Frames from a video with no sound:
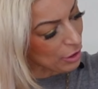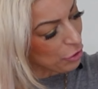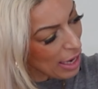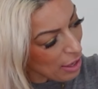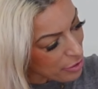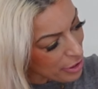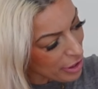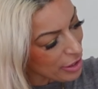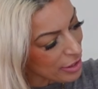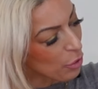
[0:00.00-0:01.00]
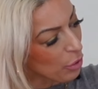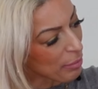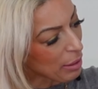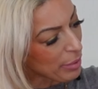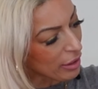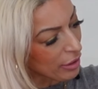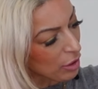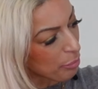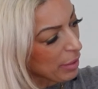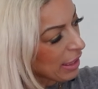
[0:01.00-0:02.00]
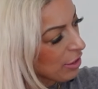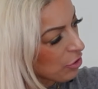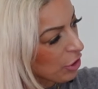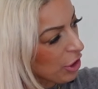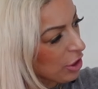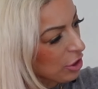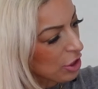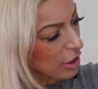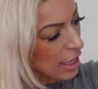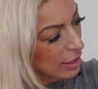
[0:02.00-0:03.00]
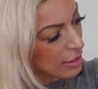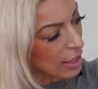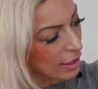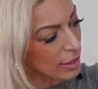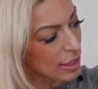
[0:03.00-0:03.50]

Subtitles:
trousers, or maybe a little mini skirt just kind of tucked